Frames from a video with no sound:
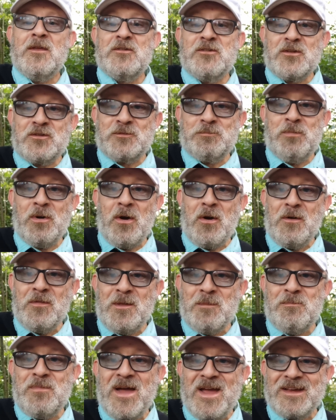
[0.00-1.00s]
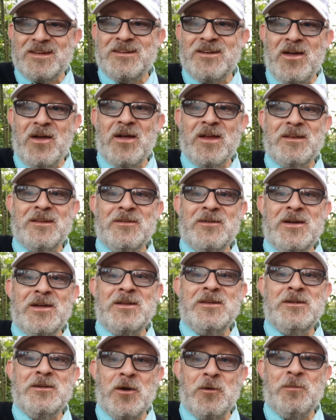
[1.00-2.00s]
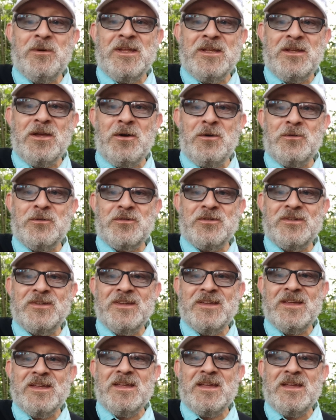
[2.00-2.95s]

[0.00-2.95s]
There's a spot on the back nine where nobody goes.